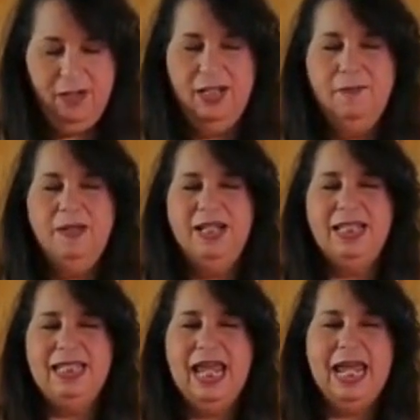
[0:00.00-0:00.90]
just give it a
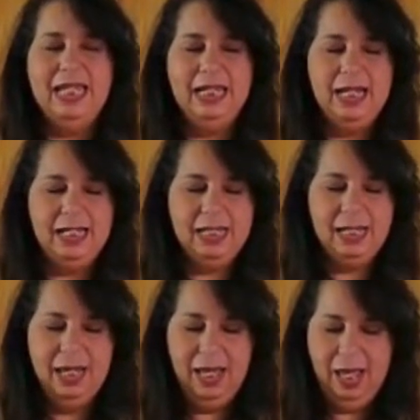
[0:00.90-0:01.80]
little bit of
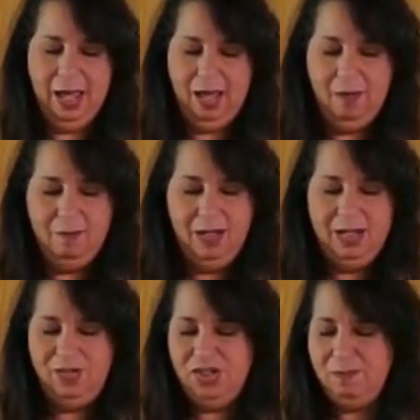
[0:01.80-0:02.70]
tanginess,
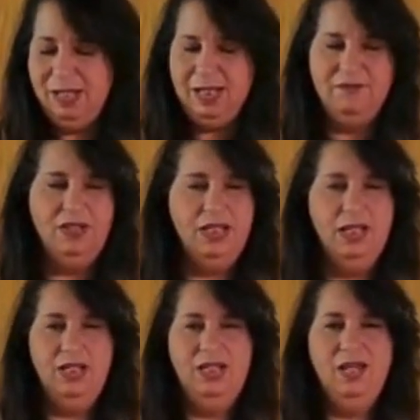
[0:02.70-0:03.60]
and it just
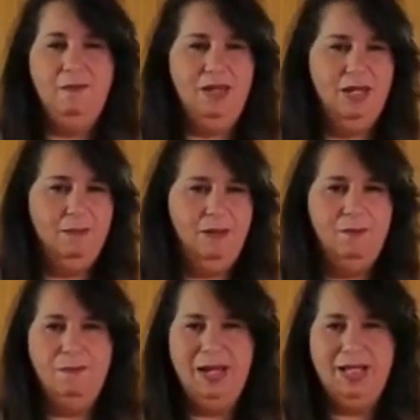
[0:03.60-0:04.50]
makes everything
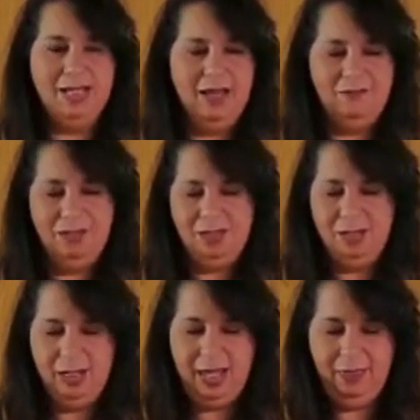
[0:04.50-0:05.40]
yummy, combines
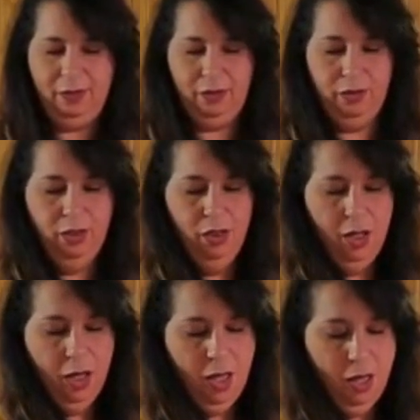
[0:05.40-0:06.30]
everything
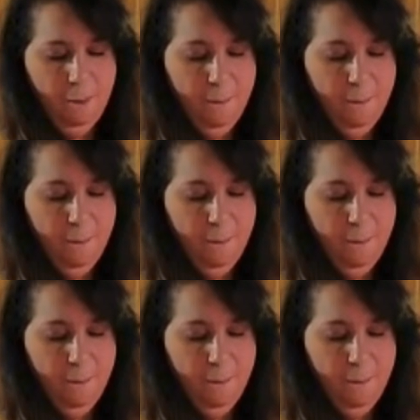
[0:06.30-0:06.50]
together.